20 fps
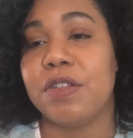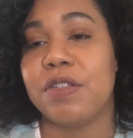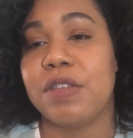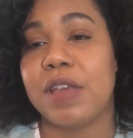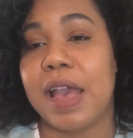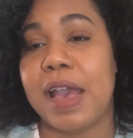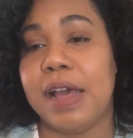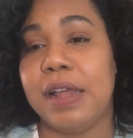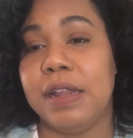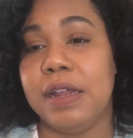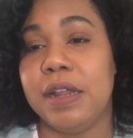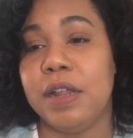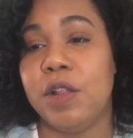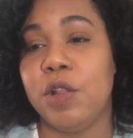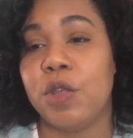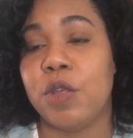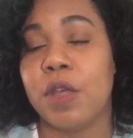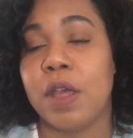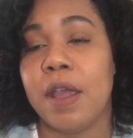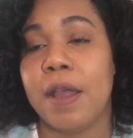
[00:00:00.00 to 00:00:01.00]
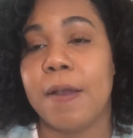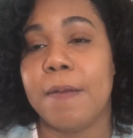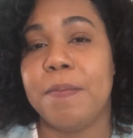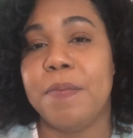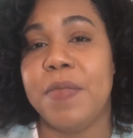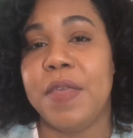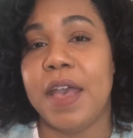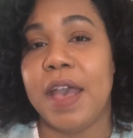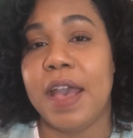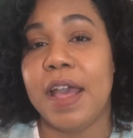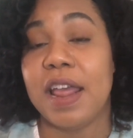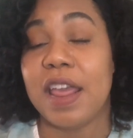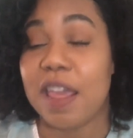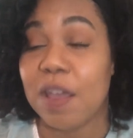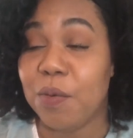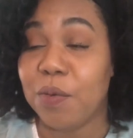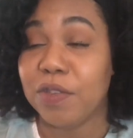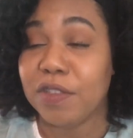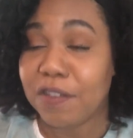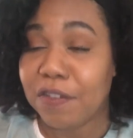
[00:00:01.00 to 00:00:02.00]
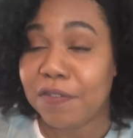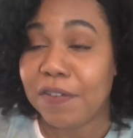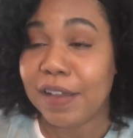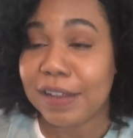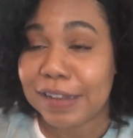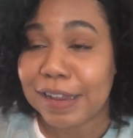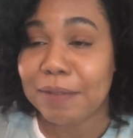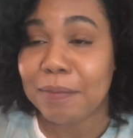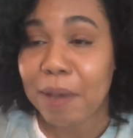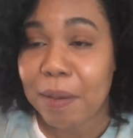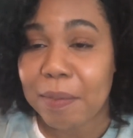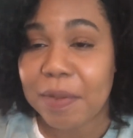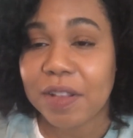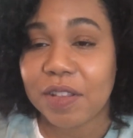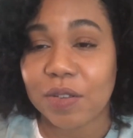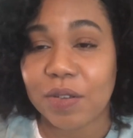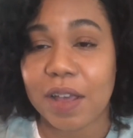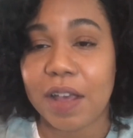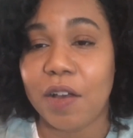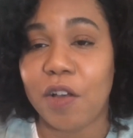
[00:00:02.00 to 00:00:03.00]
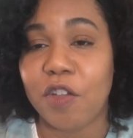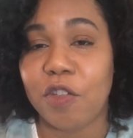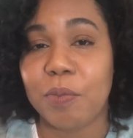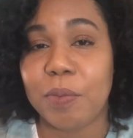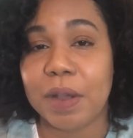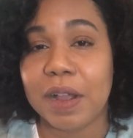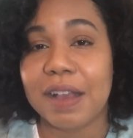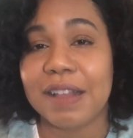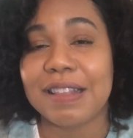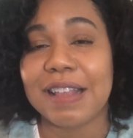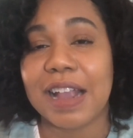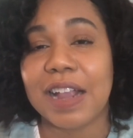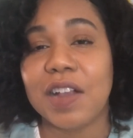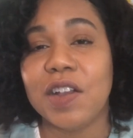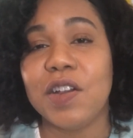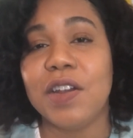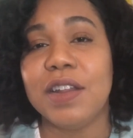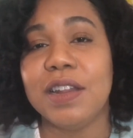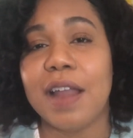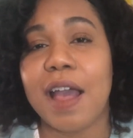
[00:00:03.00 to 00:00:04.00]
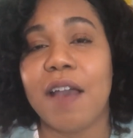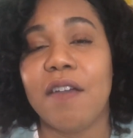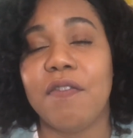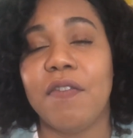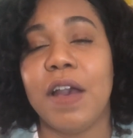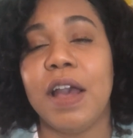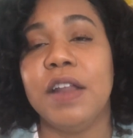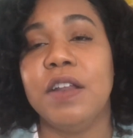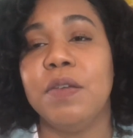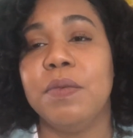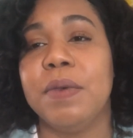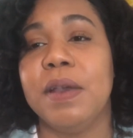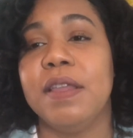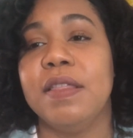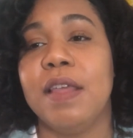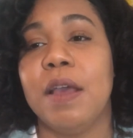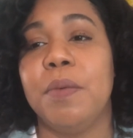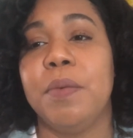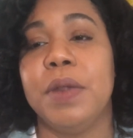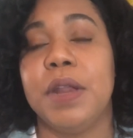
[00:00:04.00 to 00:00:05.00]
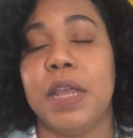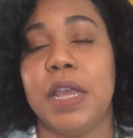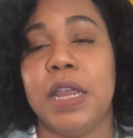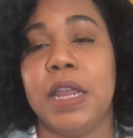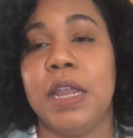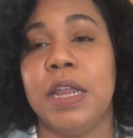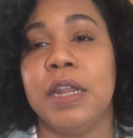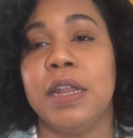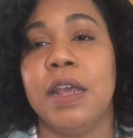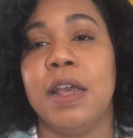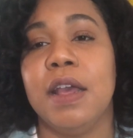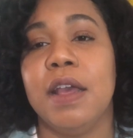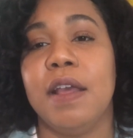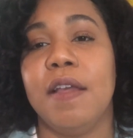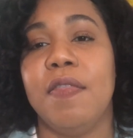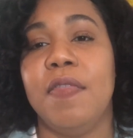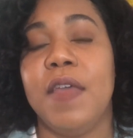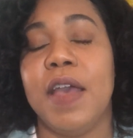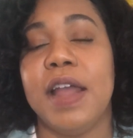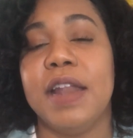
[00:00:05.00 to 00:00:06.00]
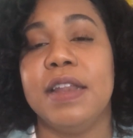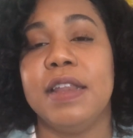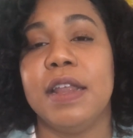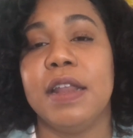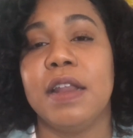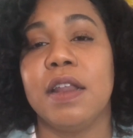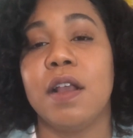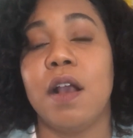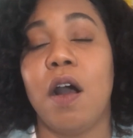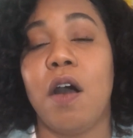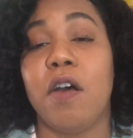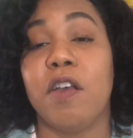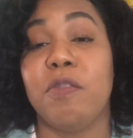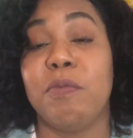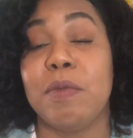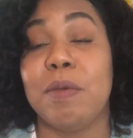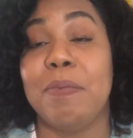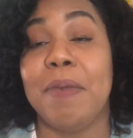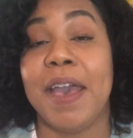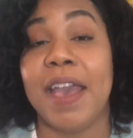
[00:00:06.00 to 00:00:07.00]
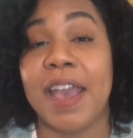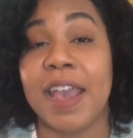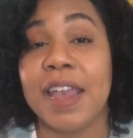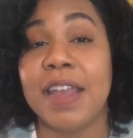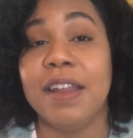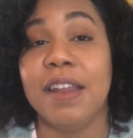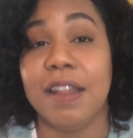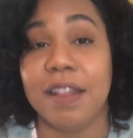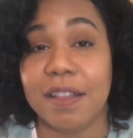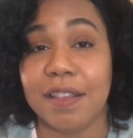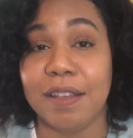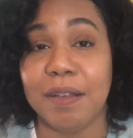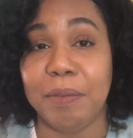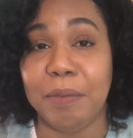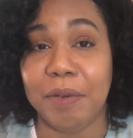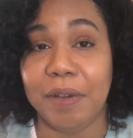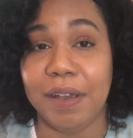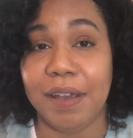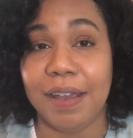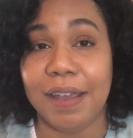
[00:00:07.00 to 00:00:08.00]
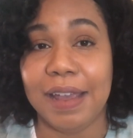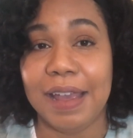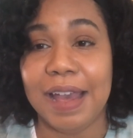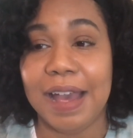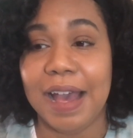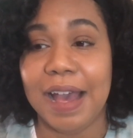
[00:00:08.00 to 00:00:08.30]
a challenge that it was affecting my mental health because I could not find a way that would eat that didn't cause me pain in some way.